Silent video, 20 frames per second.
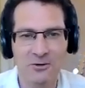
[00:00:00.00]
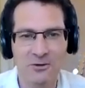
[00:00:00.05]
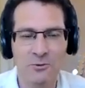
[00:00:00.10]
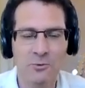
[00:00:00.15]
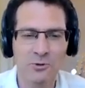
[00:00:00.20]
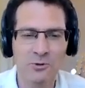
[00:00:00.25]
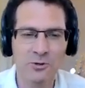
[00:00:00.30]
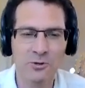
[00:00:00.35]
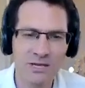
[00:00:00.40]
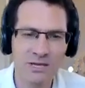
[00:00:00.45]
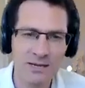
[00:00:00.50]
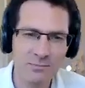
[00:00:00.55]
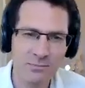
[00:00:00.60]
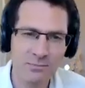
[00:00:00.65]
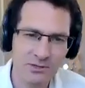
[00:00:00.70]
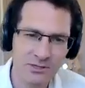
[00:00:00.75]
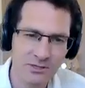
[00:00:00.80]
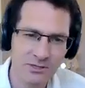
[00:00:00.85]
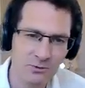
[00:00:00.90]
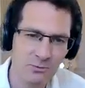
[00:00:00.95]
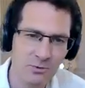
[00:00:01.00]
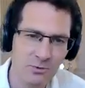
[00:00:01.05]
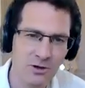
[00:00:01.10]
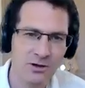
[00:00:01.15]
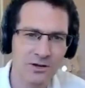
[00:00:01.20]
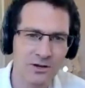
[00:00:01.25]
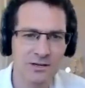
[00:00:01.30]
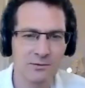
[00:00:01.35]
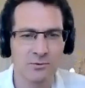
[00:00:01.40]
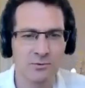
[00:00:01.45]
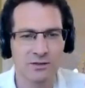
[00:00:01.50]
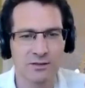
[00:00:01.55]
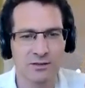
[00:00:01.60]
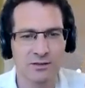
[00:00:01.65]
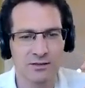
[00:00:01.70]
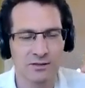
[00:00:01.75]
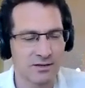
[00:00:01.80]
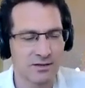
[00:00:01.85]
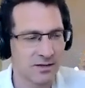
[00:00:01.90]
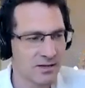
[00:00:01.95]
All the people that you're working with,
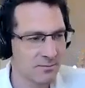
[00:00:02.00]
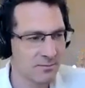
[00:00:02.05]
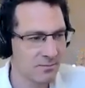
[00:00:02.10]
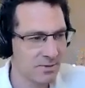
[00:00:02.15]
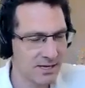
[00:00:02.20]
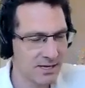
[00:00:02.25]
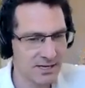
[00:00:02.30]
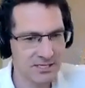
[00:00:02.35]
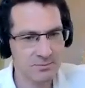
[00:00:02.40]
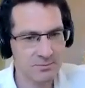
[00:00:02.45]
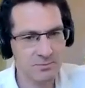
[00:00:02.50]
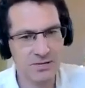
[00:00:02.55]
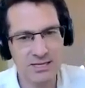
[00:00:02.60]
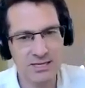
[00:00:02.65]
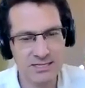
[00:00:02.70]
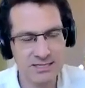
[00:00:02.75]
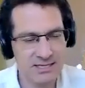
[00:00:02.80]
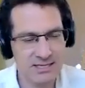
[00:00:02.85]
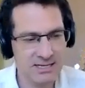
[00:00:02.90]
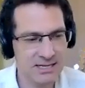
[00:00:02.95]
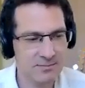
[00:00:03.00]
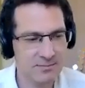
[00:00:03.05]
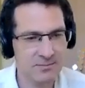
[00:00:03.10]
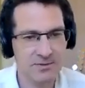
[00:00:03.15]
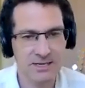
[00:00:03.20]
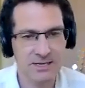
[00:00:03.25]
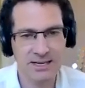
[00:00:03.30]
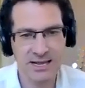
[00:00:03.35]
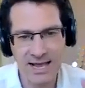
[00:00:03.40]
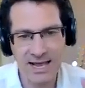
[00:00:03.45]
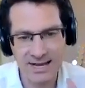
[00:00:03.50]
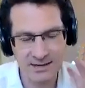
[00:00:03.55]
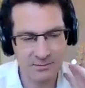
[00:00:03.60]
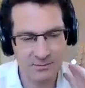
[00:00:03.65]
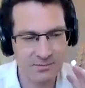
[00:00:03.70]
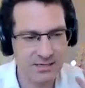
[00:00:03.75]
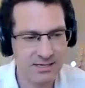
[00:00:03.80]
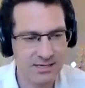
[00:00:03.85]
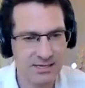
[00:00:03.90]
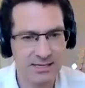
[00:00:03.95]
the BXP team, the
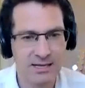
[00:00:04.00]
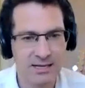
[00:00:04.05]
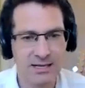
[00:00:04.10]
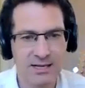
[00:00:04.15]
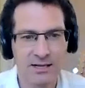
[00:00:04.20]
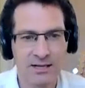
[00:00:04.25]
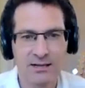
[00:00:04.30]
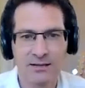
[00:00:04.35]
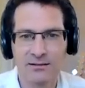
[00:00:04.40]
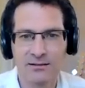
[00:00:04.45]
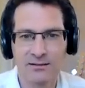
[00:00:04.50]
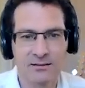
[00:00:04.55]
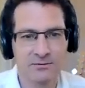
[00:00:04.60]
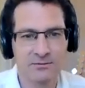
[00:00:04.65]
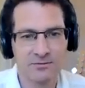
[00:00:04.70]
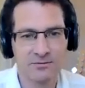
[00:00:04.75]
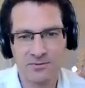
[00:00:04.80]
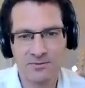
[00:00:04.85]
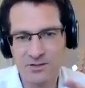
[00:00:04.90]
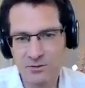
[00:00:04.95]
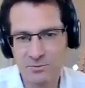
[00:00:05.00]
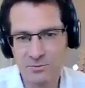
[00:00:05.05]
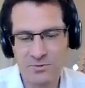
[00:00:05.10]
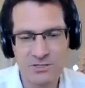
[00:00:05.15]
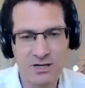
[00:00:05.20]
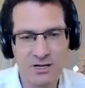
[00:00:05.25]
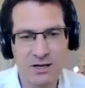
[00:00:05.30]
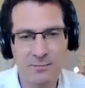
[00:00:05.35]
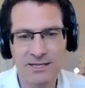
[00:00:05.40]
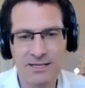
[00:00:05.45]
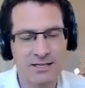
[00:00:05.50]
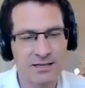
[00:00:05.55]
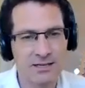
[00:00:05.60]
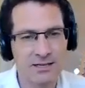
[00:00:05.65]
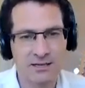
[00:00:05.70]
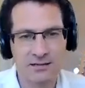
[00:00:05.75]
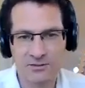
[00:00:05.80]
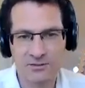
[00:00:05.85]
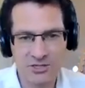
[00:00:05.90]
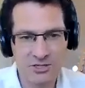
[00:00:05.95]
Academy, the films,
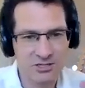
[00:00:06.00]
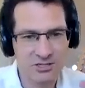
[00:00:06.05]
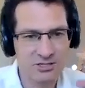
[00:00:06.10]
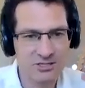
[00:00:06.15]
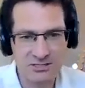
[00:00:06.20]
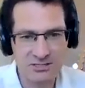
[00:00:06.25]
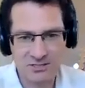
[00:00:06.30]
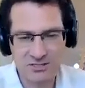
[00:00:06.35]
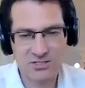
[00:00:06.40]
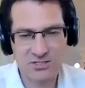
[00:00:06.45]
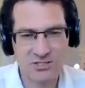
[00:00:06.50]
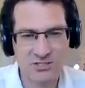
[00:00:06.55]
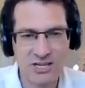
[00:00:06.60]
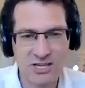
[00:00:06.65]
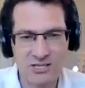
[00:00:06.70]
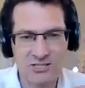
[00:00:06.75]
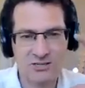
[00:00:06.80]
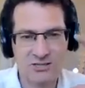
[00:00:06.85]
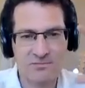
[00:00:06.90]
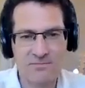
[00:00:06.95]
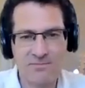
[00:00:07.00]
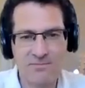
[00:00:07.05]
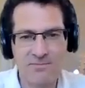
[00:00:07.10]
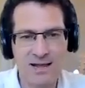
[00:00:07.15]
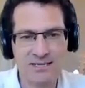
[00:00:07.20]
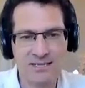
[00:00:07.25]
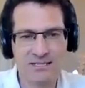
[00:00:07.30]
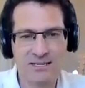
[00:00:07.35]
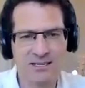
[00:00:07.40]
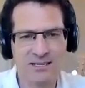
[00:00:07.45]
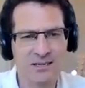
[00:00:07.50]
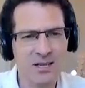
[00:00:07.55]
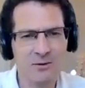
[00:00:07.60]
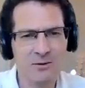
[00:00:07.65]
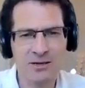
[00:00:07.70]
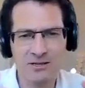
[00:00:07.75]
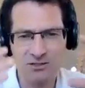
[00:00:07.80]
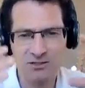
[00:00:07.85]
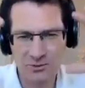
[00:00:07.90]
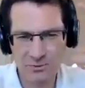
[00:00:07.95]
just such a massive, and
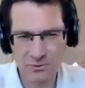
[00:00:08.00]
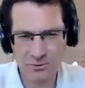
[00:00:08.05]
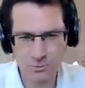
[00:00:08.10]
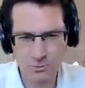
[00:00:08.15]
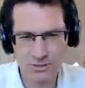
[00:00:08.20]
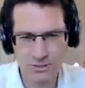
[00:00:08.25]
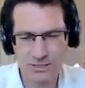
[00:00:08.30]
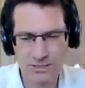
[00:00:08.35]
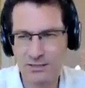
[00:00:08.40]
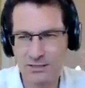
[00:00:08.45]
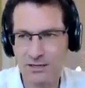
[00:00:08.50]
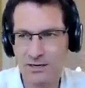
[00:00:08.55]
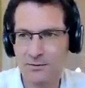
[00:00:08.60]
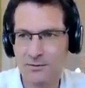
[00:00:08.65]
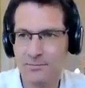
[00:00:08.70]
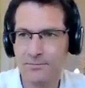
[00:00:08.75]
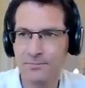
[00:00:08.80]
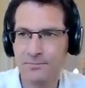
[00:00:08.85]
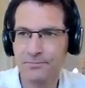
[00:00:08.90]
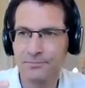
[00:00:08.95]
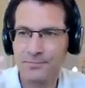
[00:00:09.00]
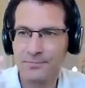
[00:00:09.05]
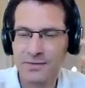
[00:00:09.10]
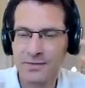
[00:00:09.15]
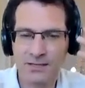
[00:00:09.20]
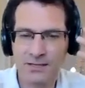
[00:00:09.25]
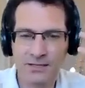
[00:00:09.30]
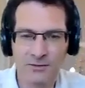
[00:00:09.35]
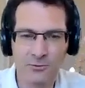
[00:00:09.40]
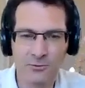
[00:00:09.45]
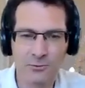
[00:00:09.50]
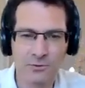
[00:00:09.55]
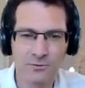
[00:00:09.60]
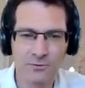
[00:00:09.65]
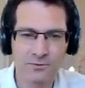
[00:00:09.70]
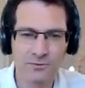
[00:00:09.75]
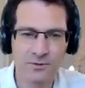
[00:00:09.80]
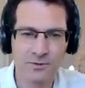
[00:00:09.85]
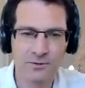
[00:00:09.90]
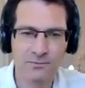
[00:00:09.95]
going and doing all the, all
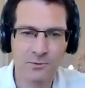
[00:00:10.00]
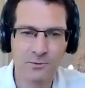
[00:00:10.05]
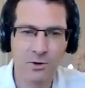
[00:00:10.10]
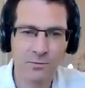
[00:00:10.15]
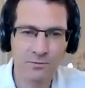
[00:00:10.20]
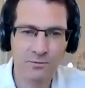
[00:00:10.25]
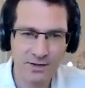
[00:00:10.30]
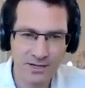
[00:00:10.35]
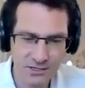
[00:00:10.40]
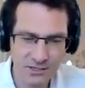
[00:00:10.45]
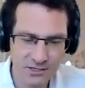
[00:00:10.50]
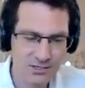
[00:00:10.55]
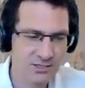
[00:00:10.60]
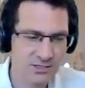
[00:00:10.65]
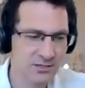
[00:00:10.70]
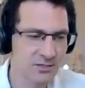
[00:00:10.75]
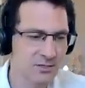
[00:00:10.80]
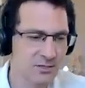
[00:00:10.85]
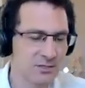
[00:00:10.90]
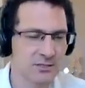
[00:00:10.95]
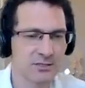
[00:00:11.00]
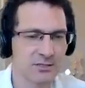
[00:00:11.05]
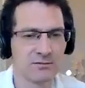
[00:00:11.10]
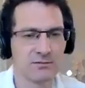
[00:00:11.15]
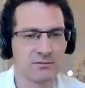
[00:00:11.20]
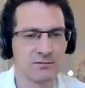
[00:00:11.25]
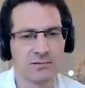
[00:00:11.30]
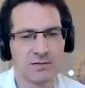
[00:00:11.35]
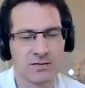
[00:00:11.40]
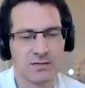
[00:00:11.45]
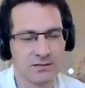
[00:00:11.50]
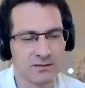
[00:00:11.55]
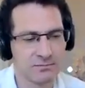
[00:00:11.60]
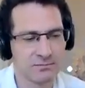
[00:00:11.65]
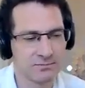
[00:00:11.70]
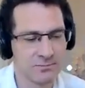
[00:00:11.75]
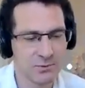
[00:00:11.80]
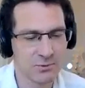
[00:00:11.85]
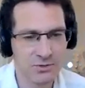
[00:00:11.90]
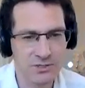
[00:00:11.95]
of the conventions
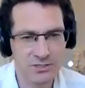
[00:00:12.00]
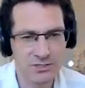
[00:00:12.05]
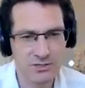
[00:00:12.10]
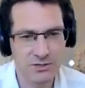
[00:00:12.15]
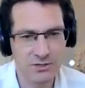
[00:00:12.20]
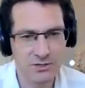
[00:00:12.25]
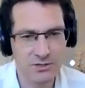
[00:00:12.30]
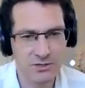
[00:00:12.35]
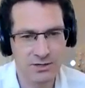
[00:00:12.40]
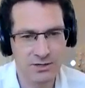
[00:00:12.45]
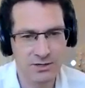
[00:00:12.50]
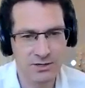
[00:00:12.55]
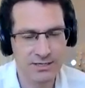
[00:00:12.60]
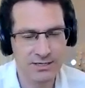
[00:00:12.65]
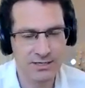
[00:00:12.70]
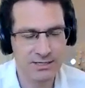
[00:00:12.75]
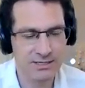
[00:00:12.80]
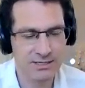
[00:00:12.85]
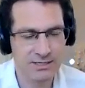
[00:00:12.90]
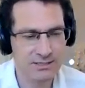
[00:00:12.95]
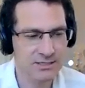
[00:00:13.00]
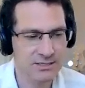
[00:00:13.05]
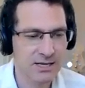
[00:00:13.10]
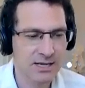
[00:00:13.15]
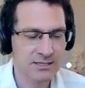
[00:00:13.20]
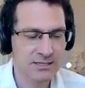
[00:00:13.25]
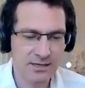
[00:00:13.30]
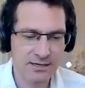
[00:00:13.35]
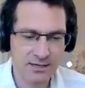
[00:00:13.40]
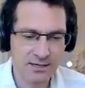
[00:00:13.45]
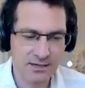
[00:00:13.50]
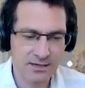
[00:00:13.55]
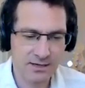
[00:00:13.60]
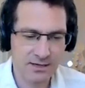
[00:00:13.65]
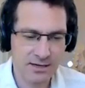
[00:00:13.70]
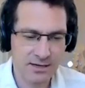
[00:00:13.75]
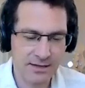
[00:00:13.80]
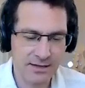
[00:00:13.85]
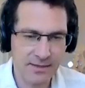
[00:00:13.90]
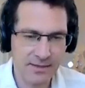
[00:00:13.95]
and book signings and things. It's like,
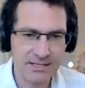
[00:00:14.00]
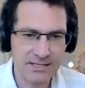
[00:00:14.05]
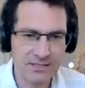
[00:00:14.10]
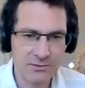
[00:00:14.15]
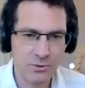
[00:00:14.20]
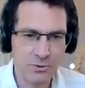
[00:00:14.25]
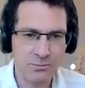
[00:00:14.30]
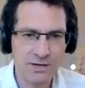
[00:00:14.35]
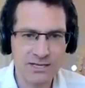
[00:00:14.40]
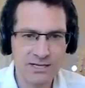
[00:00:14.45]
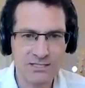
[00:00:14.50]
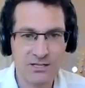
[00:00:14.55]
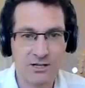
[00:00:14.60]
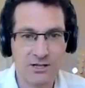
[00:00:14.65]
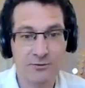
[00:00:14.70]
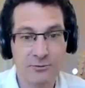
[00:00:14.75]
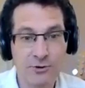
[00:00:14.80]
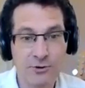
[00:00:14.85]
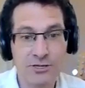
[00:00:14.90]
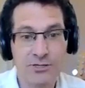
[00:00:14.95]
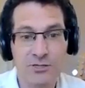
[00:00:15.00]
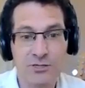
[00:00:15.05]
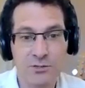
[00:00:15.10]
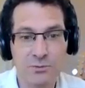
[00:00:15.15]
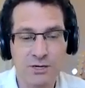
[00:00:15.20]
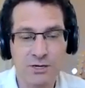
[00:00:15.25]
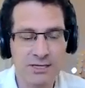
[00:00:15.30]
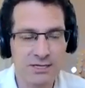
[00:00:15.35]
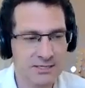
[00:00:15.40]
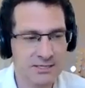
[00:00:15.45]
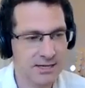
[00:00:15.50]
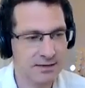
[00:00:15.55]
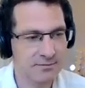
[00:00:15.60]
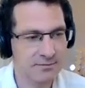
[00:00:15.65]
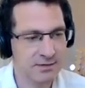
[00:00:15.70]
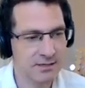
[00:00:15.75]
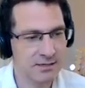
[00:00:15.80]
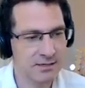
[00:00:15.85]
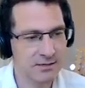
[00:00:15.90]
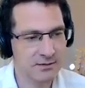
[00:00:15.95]
and that's what makes life rich as well. It's
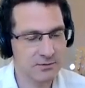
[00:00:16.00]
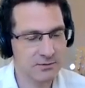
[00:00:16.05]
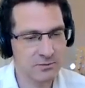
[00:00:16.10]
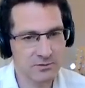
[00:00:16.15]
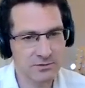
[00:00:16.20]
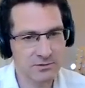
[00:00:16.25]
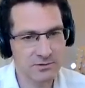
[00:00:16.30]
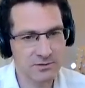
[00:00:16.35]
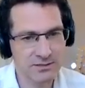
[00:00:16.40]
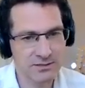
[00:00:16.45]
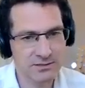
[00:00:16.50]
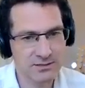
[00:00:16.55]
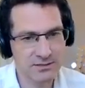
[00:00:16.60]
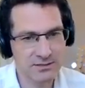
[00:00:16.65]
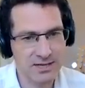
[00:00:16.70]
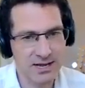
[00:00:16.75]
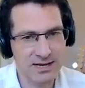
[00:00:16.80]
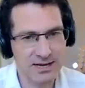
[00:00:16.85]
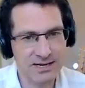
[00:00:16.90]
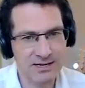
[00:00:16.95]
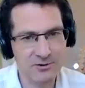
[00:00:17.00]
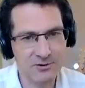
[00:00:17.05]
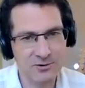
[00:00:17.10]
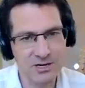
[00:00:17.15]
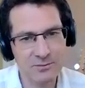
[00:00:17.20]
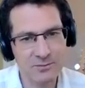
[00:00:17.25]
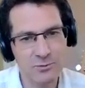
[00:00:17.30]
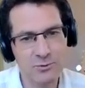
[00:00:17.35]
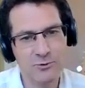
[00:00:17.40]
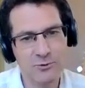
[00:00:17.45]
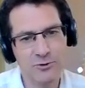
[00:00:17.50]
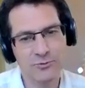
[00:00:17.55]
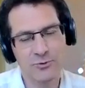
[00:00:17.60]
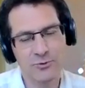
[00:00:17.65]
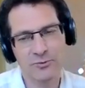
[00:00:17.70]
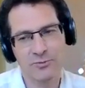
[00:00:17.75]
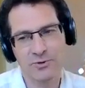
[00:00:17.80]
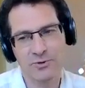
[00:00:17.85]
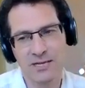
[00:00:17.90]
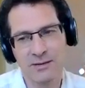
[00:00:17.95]
having that incredible group
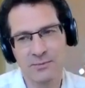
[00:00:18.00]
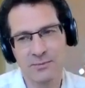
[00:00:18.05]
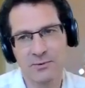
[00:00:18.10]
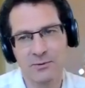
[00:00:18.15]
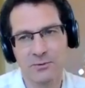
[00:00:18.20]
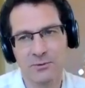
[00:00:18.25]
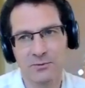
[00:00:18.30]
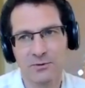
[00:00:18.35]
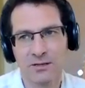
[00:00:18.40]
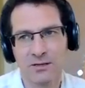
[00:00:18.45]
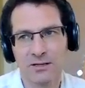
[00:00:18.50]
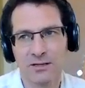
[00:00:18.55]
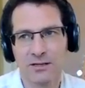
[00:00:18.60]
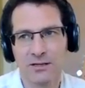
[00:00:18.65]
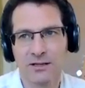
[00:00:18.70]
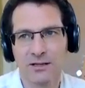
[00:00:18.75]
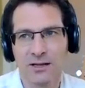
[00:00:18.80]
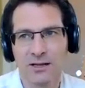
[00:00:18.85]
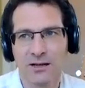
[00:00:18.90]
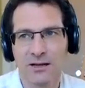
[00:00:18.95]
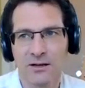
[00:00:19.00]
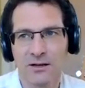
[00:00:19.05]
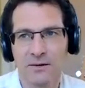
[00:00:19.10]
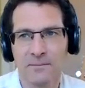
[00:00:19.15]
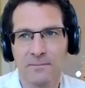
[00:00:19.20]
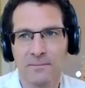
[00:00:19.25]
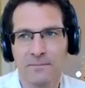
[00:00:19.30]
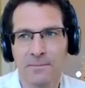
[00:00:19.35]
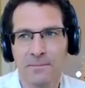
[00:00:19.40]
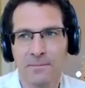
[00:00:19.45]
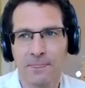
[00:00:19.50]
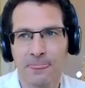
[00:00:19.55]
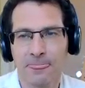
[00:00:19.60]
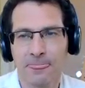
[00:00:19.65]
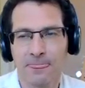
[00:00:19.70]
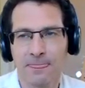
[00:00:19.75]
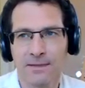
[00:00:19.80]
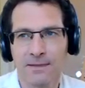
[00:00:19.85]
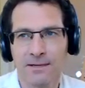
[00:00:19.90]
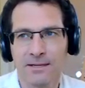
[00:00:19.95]
of people,
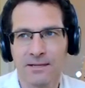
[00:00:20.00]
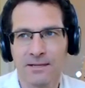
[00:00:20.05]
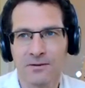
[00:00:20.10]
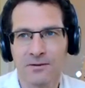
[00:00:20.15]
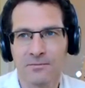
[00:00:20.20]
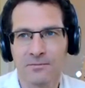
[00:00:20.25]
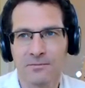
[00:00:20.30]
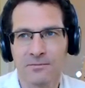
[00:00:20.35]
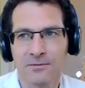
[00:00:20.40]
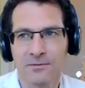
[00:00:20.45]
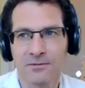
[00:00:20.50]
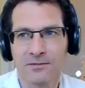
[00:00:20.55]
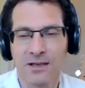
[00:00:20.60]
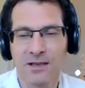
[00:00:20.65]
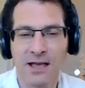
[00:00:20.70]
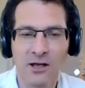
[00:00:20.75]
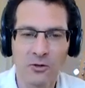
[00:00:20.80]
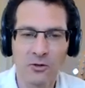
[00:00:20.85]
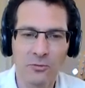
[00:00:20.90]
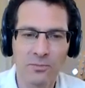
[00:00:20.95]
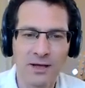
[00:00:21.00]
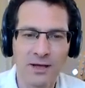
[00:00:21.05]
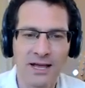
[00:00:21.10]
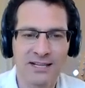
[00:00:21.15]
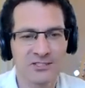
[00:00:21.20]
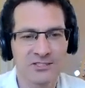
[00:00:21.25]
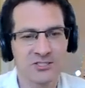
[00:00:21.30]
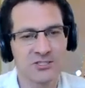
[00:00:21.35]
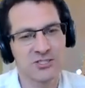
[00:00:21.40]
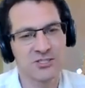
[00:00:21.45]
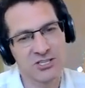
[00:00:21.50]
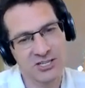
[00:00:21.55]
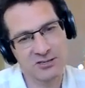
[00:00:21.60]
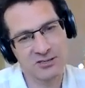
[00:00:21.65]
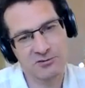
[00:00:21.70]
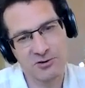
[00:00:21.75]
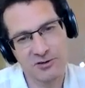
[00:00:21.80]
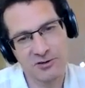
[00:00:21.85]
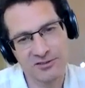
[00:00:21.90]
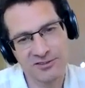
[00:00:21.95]
to help and
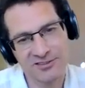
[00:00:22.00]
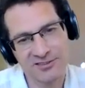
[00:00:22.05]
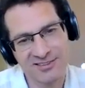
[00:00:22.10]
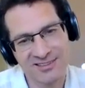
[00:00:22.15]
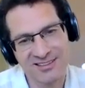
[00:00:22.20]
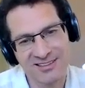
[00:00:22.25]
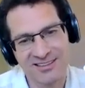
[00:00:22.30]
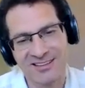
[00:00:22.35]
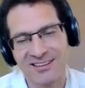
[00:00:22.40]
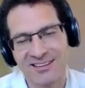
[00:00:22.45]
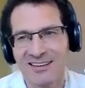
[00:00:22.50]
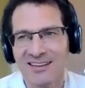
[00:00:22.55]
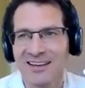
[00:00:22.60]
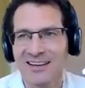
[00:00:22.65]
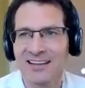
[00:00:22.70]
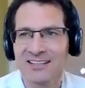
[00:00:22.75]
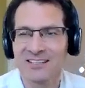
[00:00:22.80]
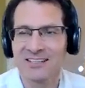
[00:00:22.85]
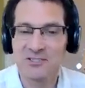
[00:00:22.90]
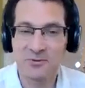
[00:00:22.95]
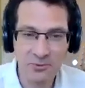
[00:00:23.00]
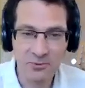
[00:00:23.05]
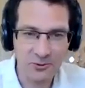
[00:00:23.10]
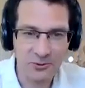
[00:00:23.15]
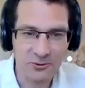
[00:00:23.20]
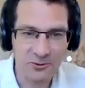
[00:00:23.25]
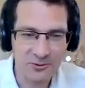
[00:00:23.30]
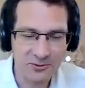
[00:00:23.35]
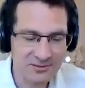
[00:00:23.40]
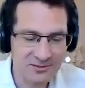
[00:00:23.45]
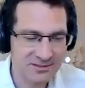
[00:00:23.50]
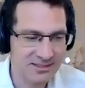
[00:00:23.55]
cheer on and support.